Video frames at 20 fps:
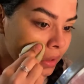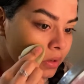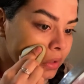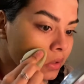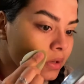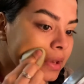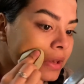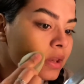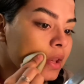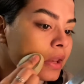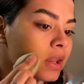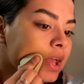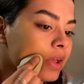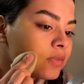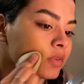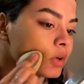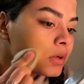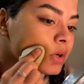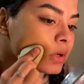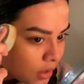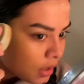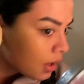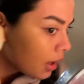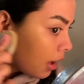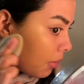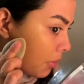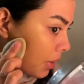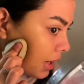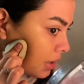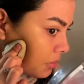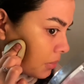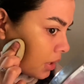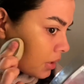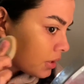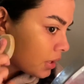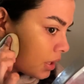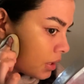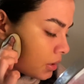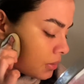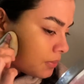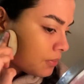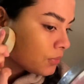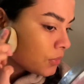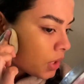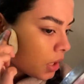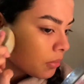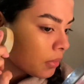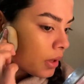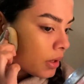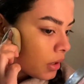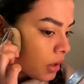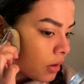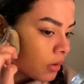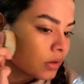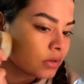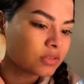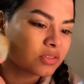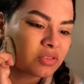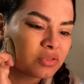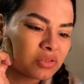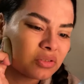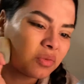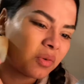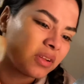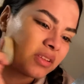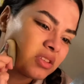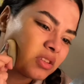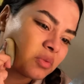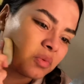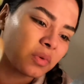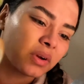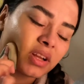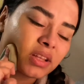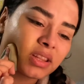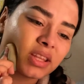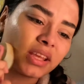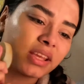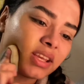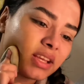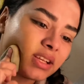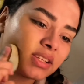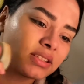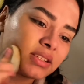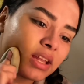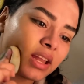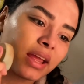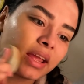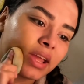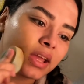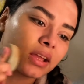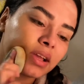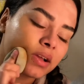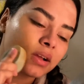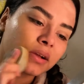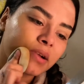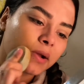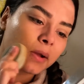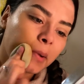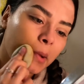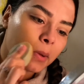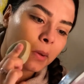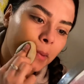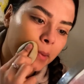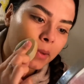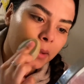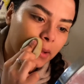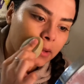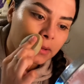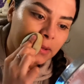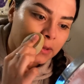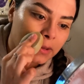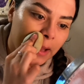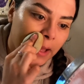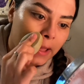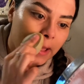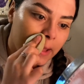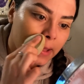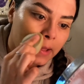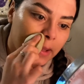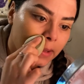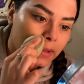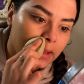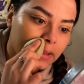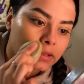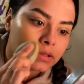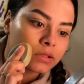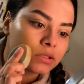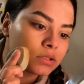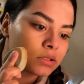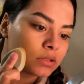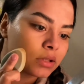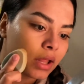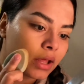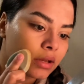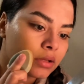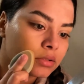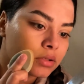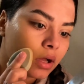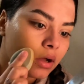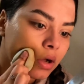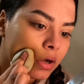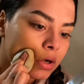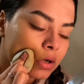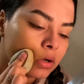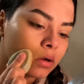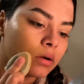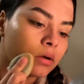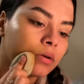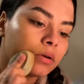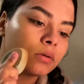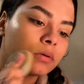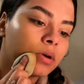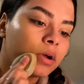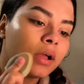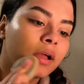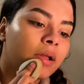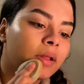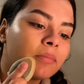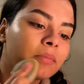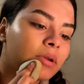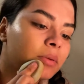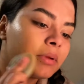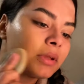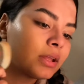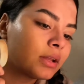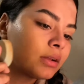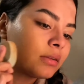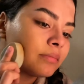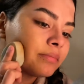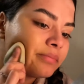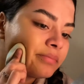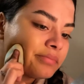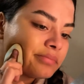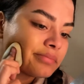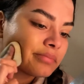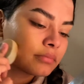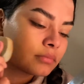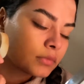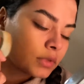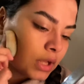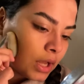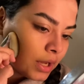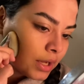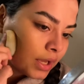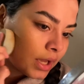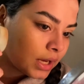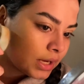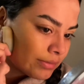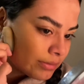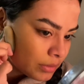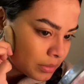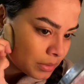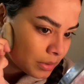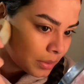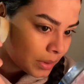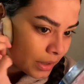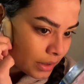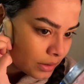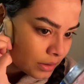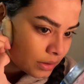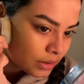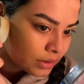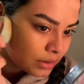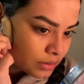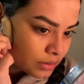Never. I'm mad about that. About how our school wants to work things. Like, can you not? Can you just let us all go? But I mean, I can't even be mad.